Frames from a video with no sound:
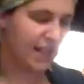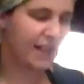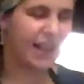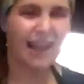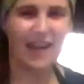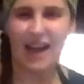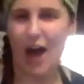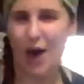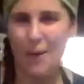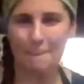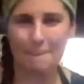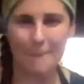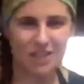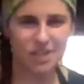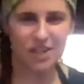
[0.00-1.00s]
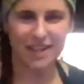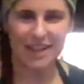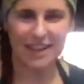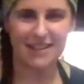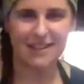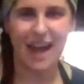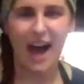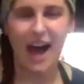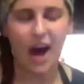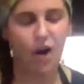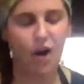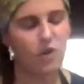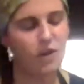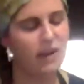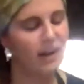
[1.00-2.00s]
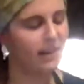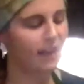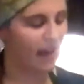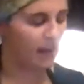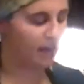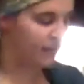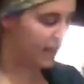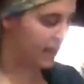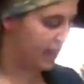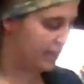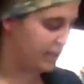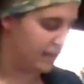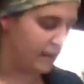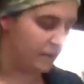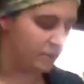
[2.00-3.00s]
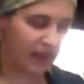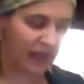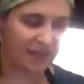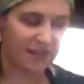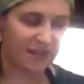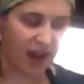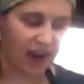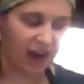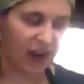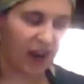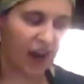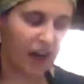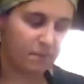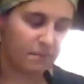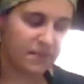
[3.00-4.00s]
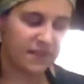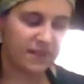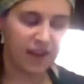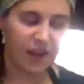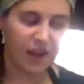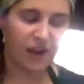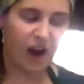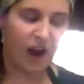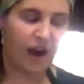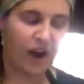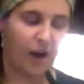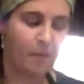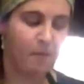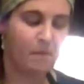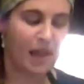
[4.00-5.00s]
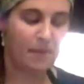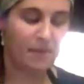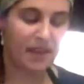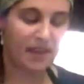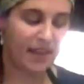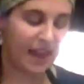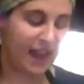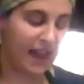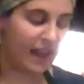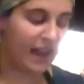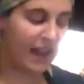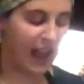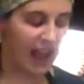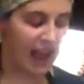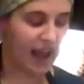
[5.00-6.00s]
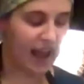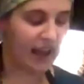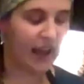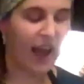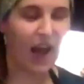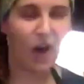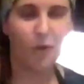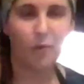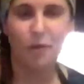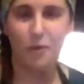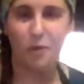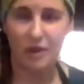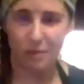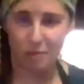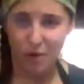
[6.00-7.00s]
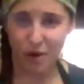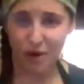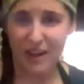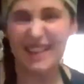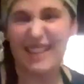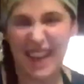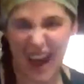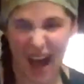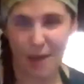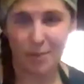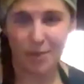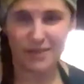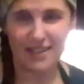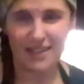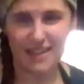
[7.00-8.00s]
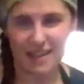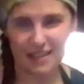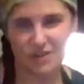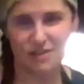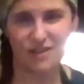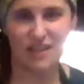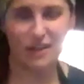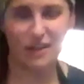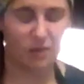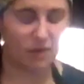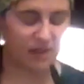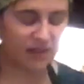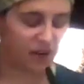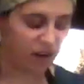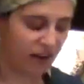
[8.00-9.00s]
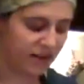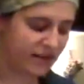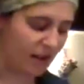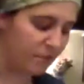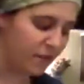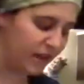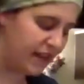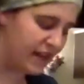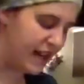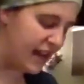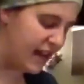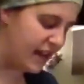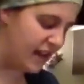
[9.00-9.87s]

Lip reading: They can help measure things out. A lot of it is based on cups. Maybe they can help with putting the apples in, as you see when we start assembling it.